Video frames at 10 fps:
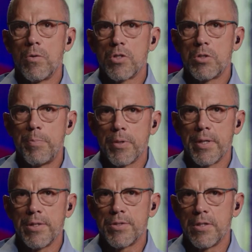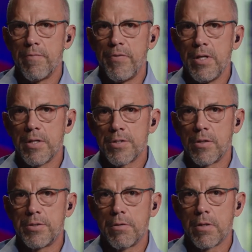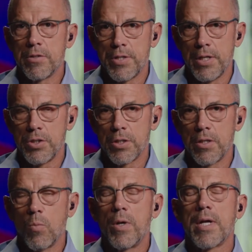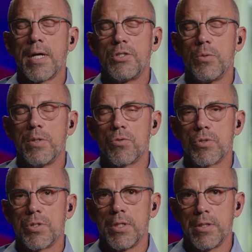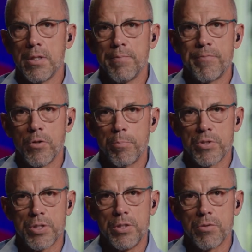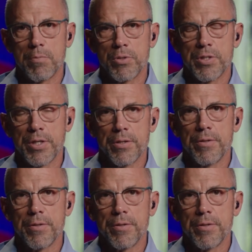experience in the venous arterialization, and what got you interested in the LimFlow procedure in particular?